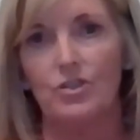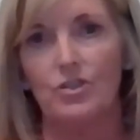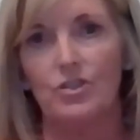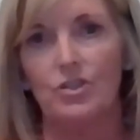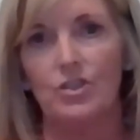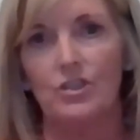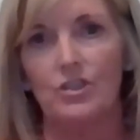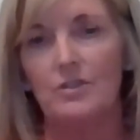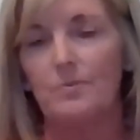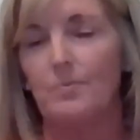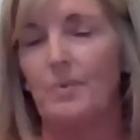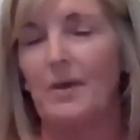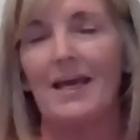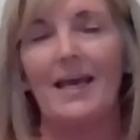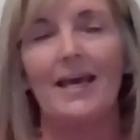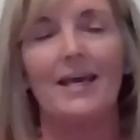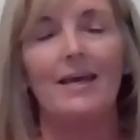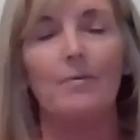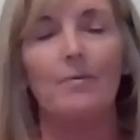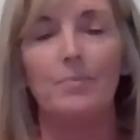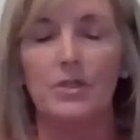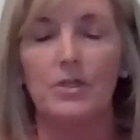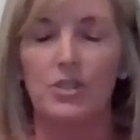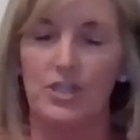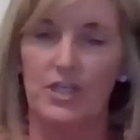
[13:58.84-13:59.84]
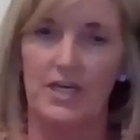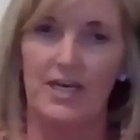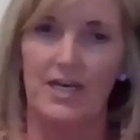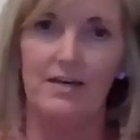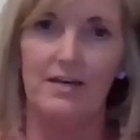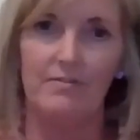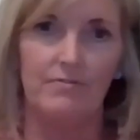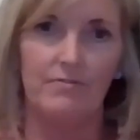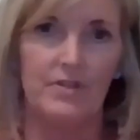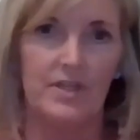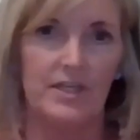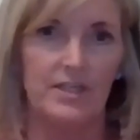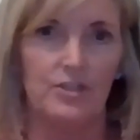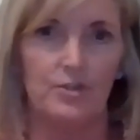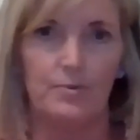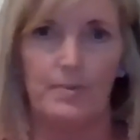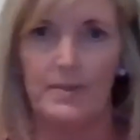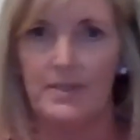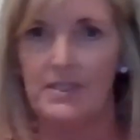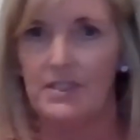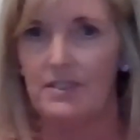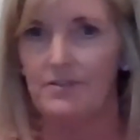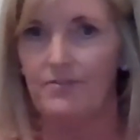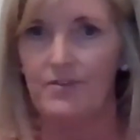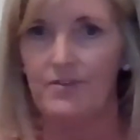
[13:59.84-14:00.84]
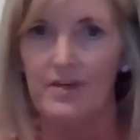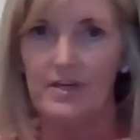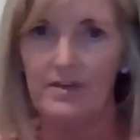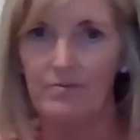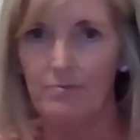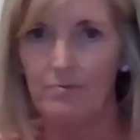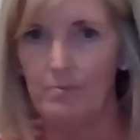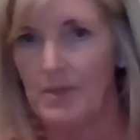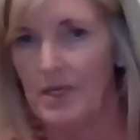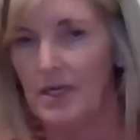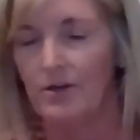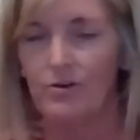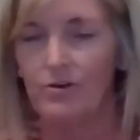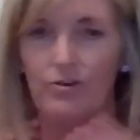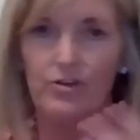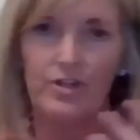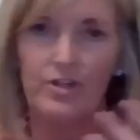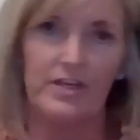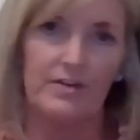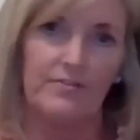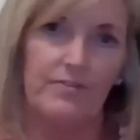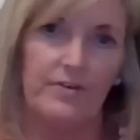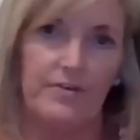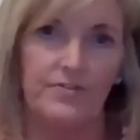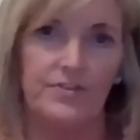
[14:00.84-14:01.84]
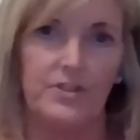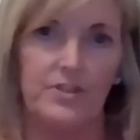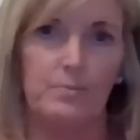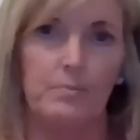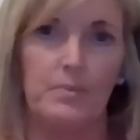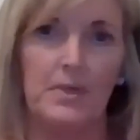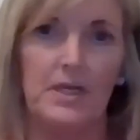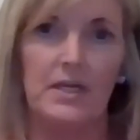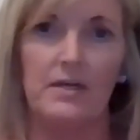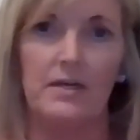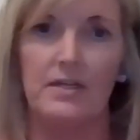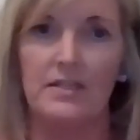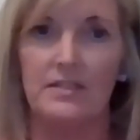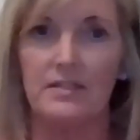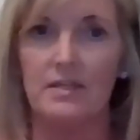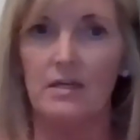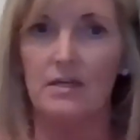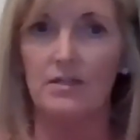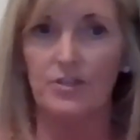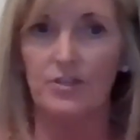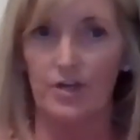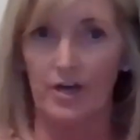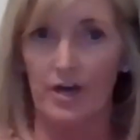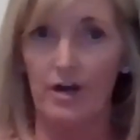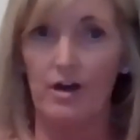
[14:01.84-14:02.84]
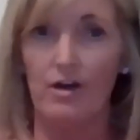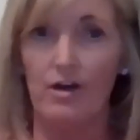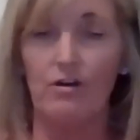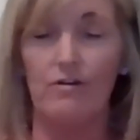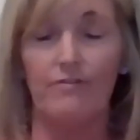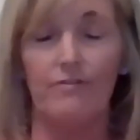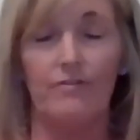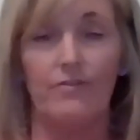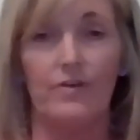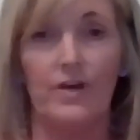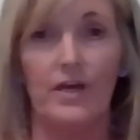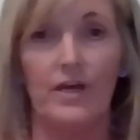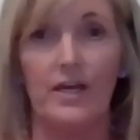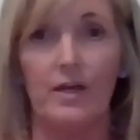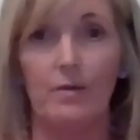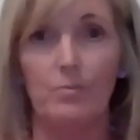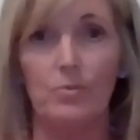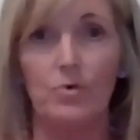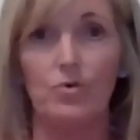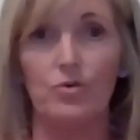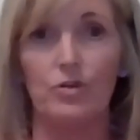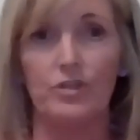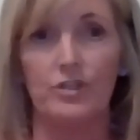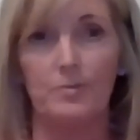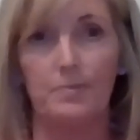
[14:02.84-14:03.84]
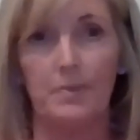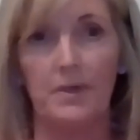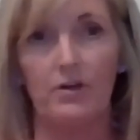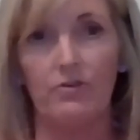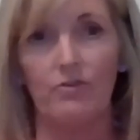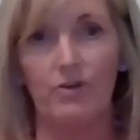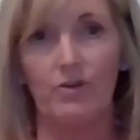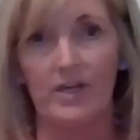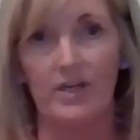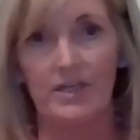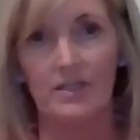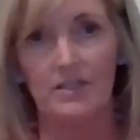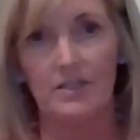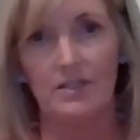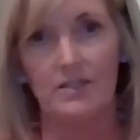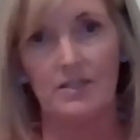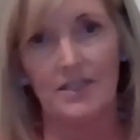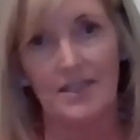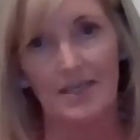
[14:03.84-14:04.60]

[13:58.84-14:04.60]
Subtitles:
just being able to have that 25 million or that 50 million is not enough anymore to be granted